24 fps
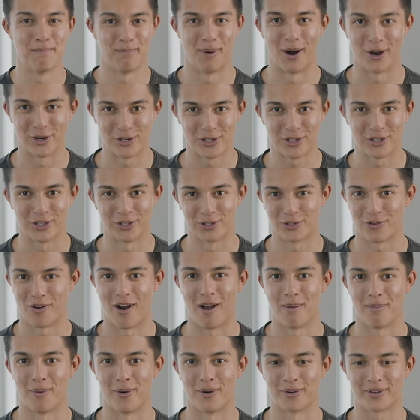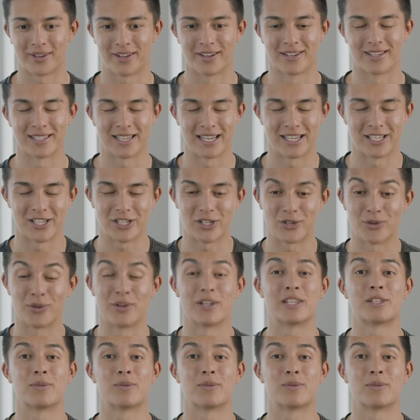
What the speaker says: budged the tripod, because as soon